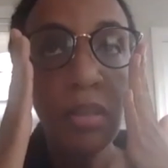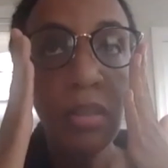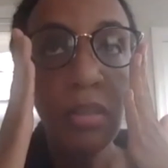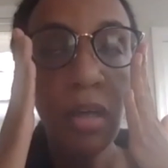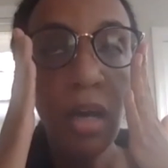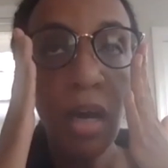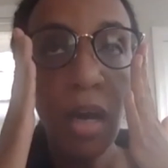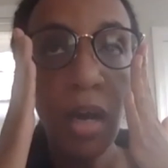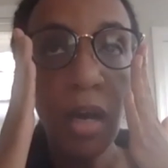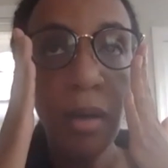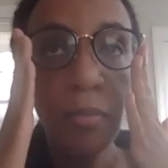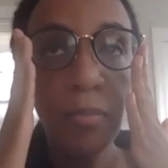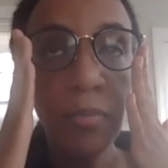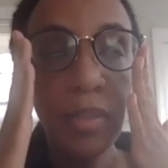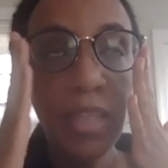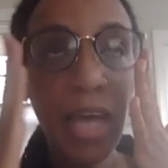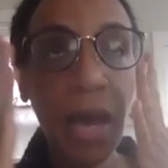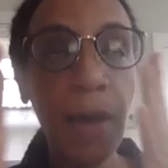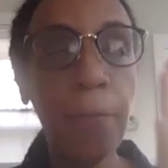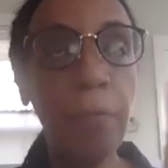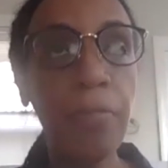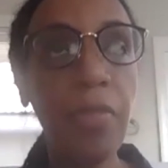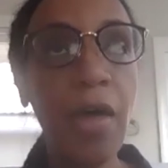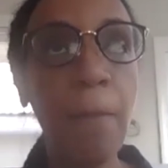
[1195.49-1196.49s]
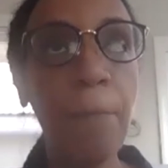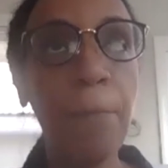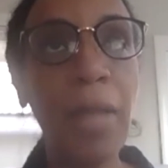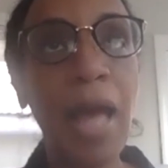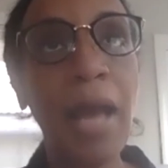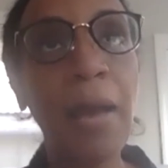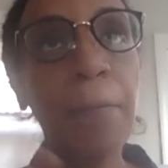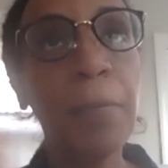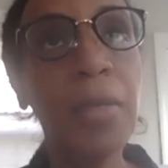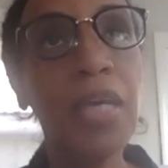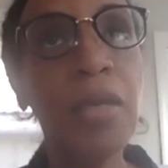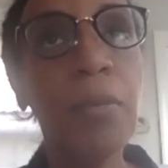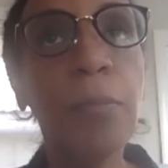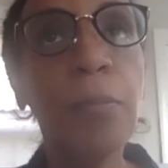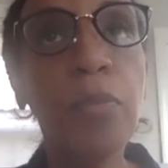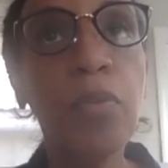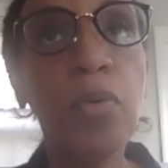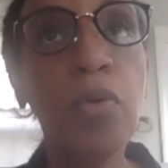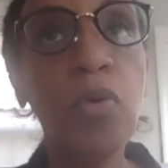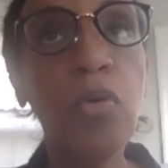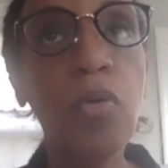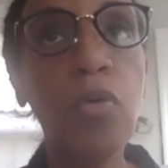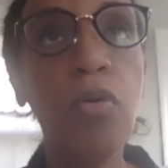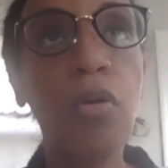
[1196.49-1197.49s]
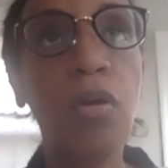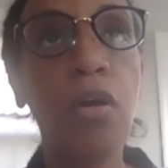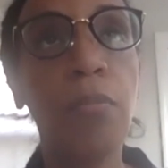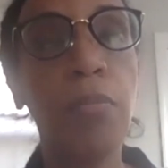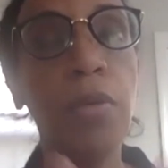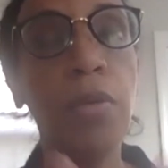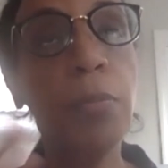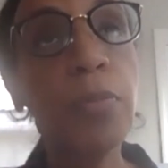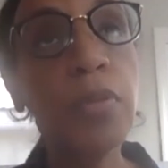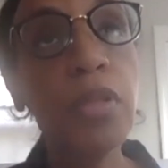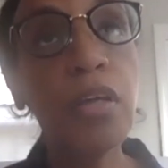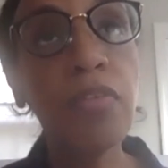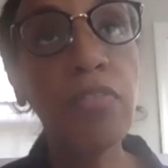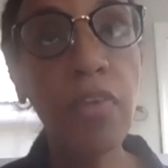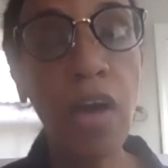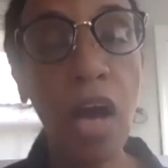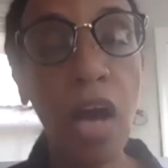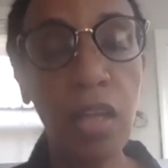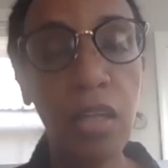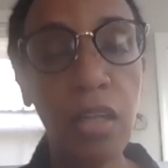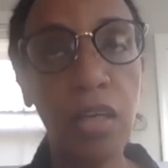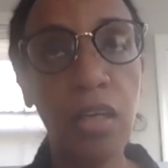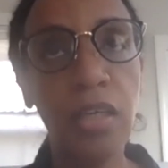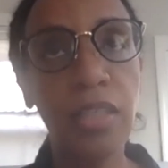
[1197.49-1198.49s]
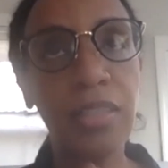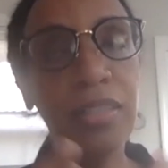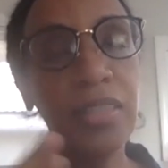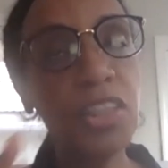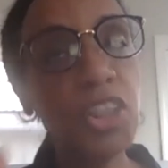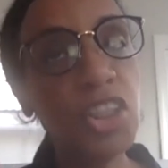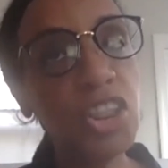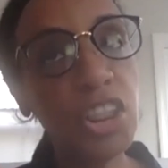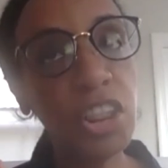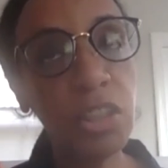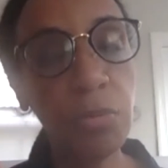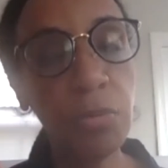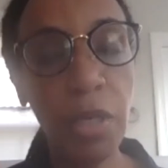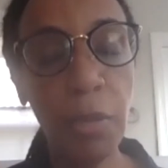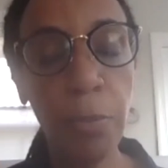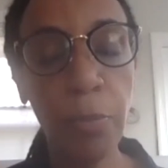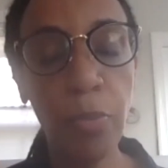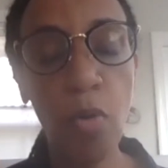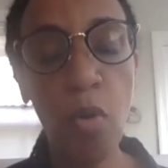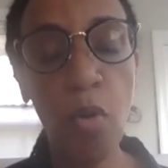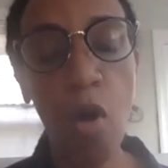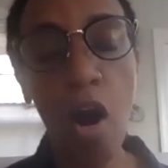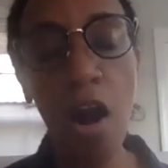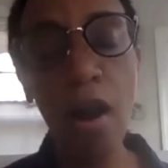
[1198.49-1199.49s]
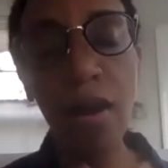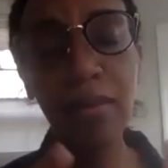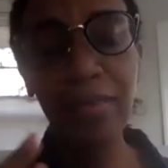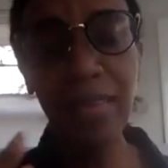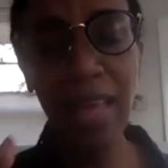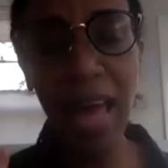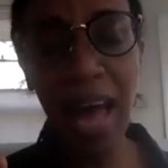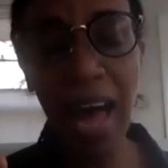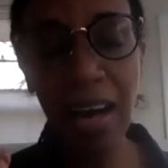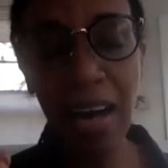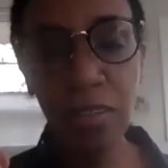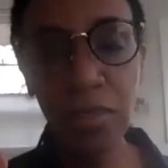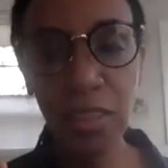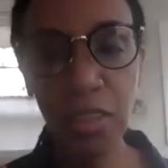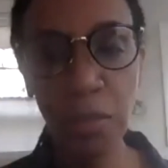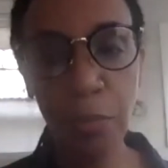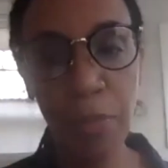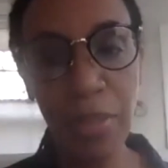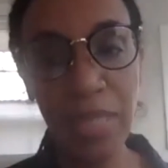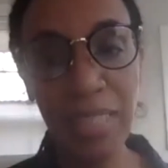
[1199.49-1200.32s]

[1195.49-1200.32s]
that Black people, people of color, Indigenous people are allowed to be